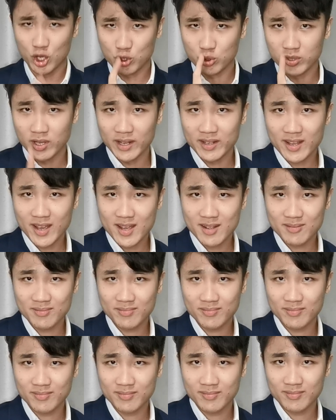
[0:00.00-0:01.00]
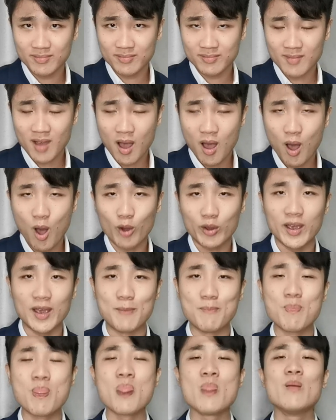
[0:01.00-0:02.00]
You done that?
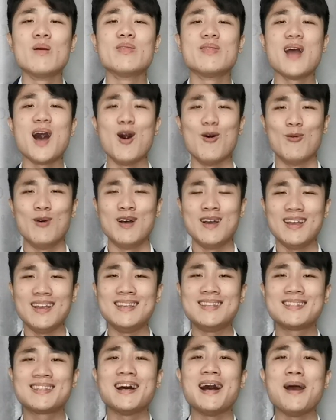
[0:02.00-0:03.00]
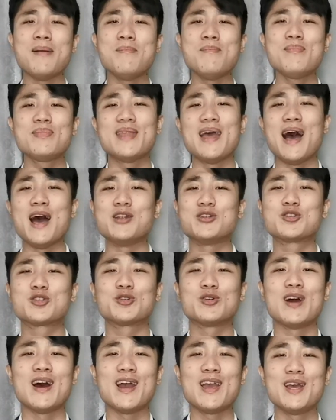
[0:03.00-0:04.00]
Okay, now it's time that I
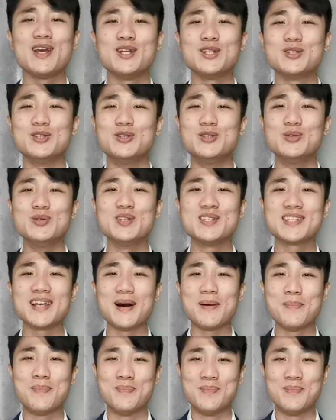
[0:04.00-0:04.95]
try to do some